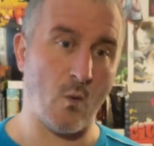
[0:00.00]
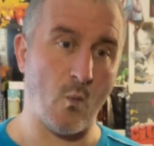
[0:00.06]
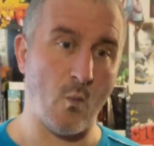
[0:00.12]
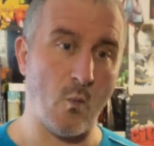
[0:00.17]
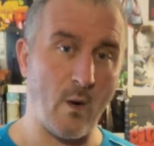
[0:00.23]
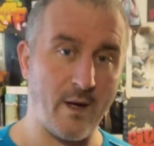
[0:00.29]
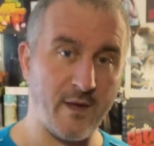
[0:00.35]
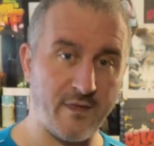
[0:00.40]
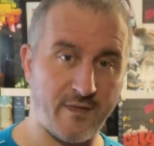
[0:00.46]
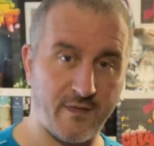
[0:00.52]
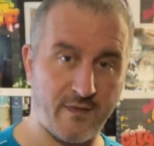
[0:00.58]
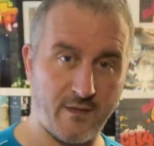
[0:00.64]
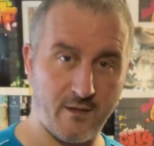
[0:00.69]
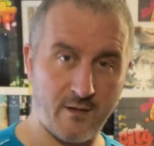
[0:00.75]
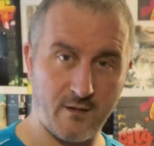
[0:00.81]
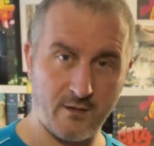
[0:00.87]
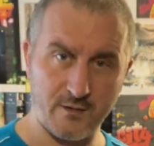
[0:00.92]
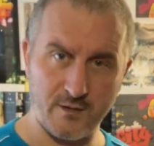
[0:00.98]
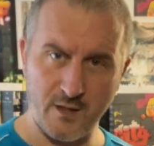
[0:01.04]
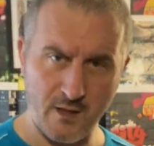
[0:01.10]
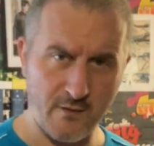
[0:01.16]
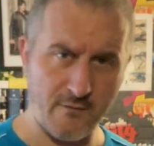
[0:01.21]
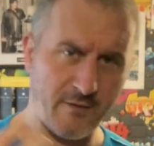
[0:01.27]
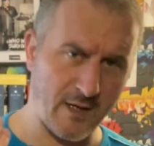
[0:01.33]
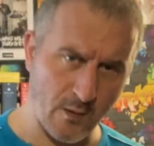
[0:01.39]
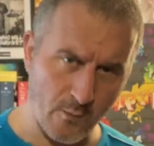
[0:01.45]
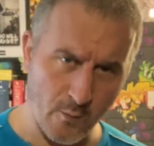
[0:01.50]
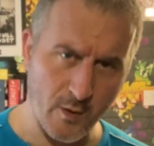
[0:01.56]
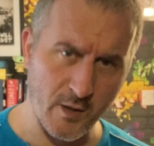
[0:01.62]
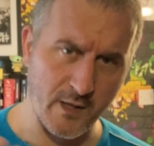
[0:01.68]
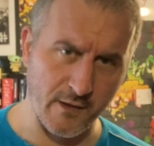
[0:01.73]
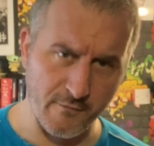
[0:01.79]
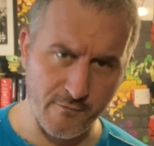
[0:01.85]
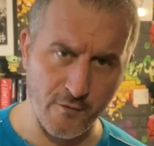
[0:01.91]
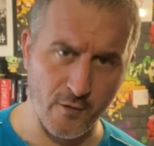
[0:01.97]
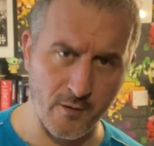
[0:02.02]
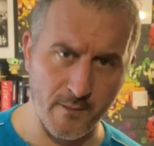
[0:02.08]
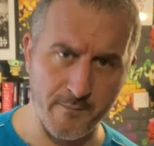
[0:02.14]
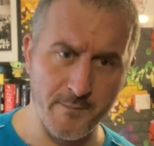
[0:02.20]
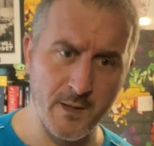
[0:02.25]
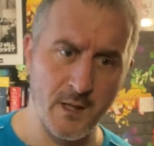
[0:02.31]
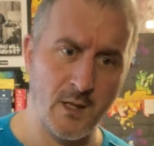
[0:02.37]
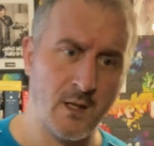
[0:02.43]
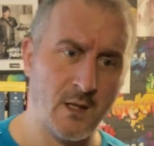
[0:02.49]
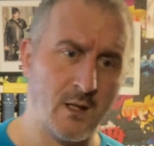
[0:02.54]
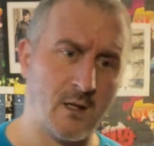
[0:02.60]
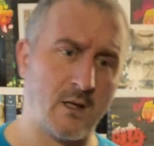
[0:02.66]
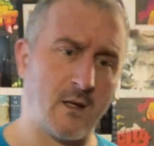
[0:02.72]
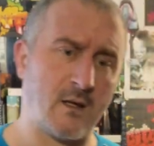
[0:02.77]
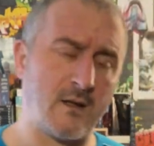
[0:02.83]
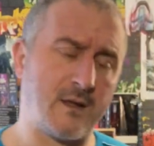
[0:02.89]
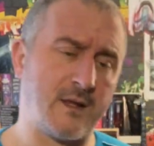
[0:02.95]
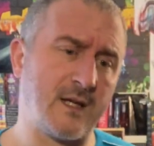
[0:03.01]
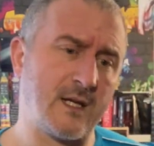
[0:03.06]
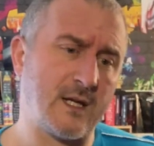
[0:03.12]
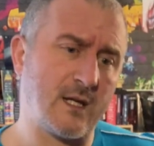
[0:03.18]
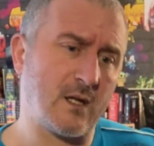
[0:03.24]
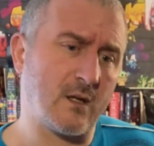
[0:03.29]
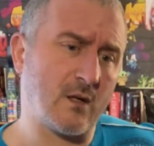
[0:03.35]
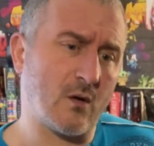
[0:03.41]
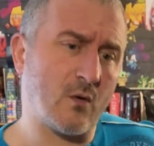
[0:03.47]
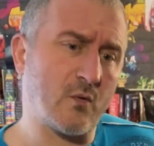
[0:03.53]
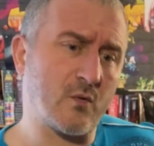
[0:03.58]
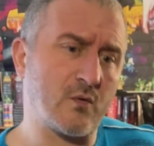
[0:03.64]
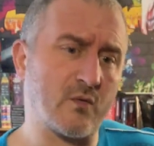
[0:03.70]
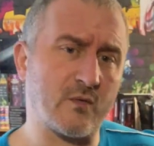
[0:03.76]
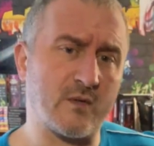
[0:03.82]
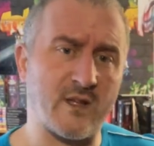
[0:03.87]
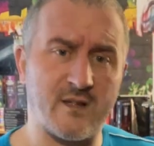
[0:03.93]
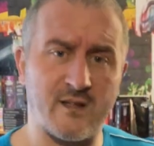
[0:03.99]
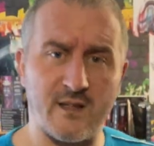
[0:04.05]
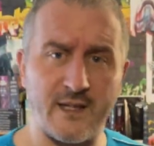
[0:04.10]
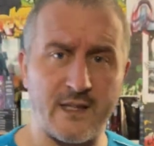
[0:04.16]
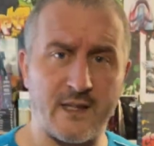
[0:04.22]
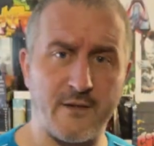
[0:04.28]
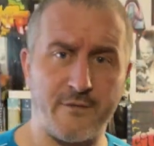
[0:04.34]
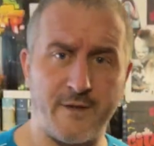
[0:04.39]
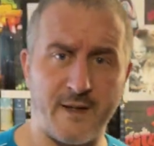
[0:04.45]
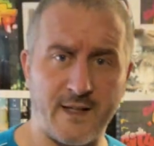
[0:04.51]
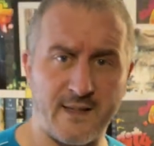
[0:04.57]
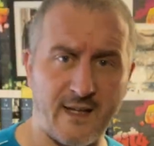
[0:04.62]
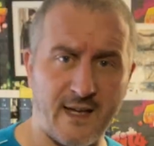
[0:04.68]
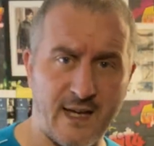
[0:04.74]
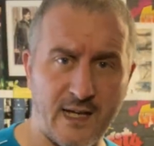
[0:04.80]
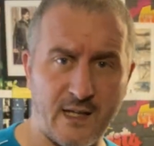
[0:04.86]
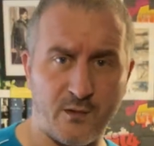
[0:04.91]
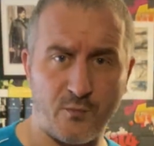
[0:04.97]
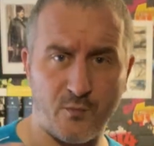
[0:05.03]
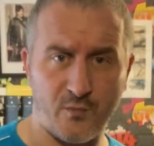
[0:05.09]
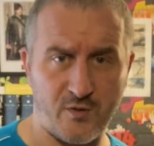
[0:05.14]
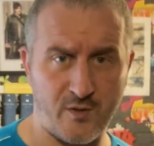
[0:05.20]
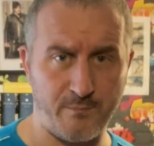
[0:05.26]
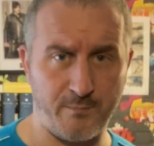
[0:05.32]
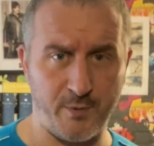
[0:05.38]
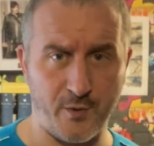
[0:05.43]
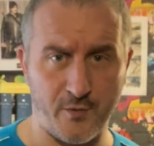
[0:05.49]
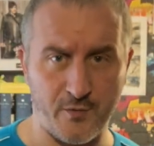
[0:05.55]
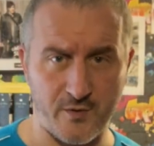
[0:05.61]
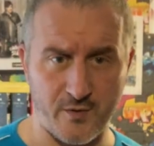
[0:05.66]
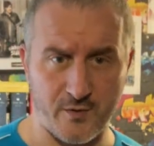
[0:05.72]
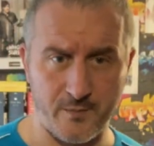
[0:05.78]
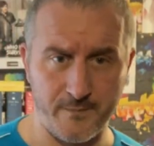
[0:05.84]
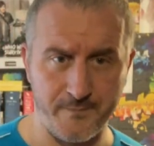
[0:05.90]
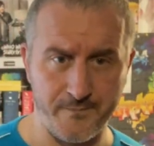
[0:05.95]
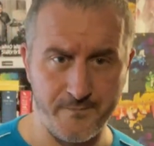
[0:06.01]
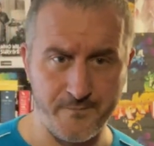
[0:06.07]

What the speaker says: with none of that working for them, they also disliked the fact that it had no subplots.